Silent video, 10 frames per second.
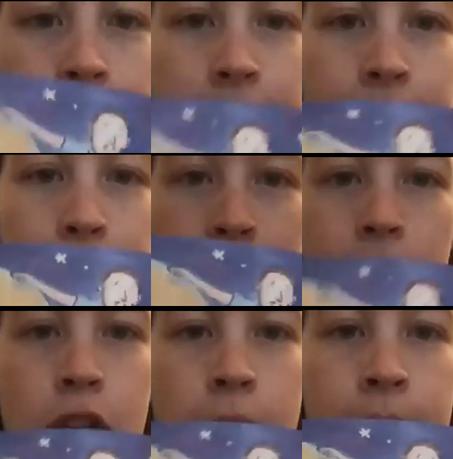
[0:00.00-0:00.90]
at the
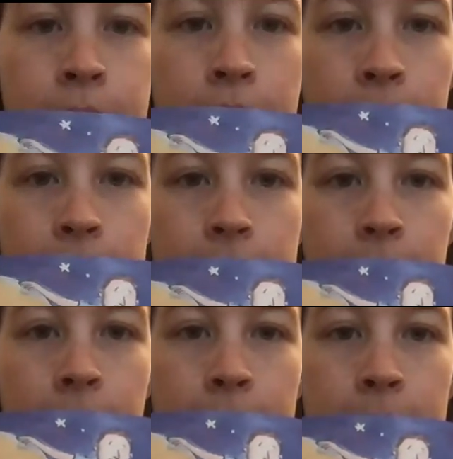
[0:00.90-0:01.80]
beach, but
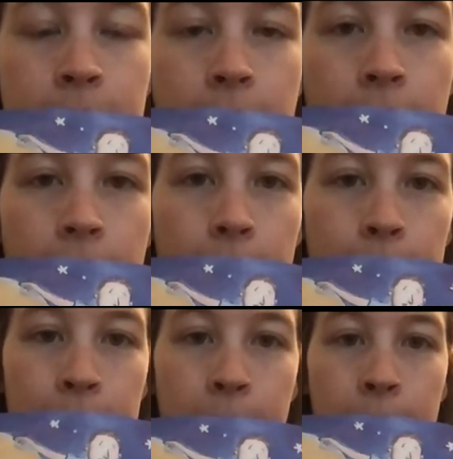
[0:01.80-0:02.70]
sometimes
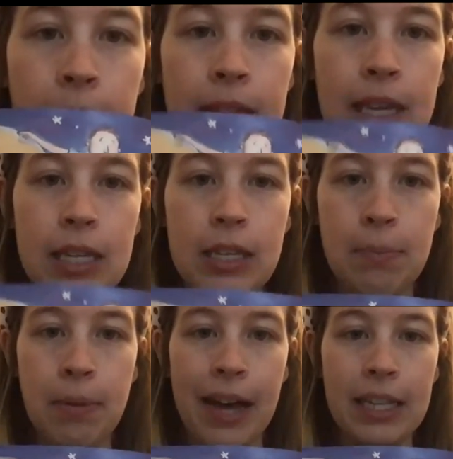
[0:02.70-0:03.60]
people put these
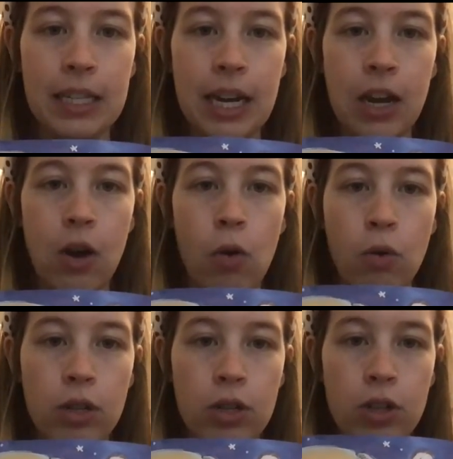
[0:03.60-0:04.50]
plastic
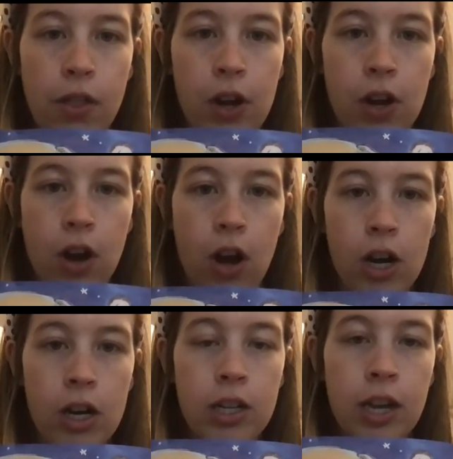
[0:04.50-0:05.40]
holders on their
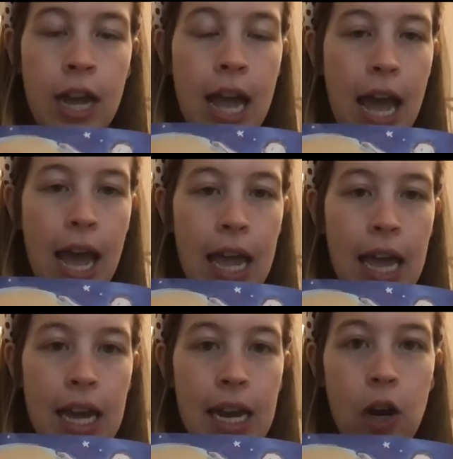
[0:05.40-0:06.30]
car,
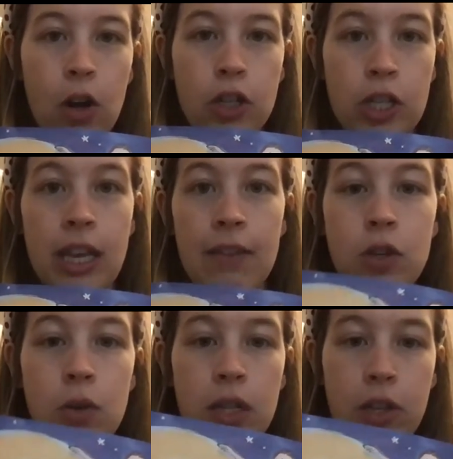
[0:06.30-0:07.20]
and it just gives
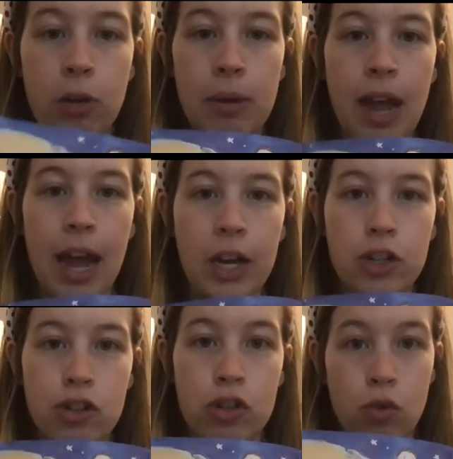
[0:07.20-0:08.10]
you a little bit of
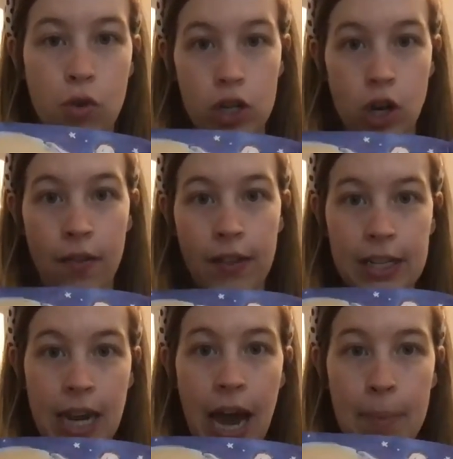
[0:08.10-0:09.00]
extra storage on the
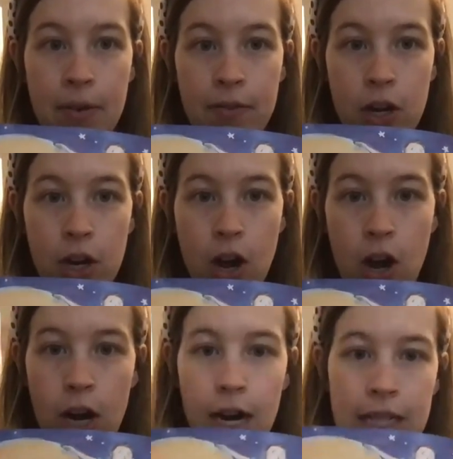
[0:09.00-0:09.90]
top of your
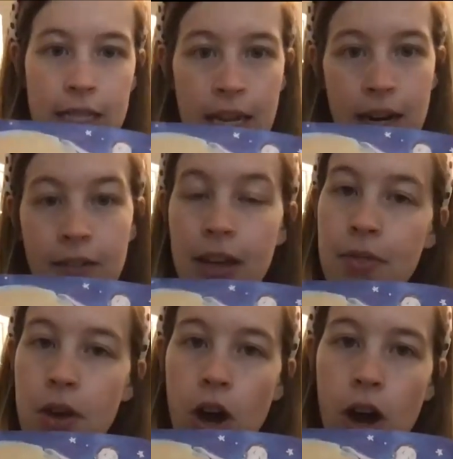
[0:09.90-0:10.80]
car instead of
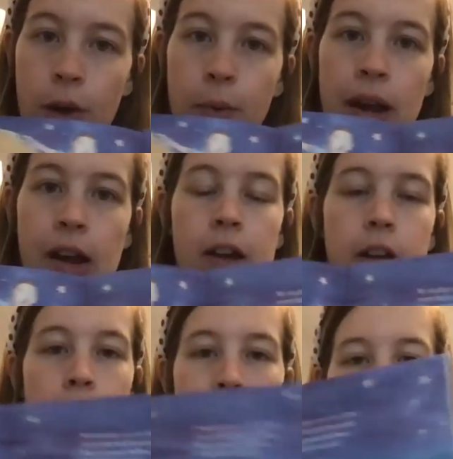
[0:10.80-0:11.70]
in the car where
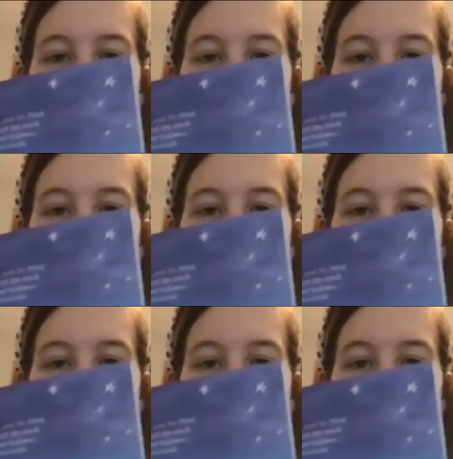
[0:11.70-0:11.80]
you might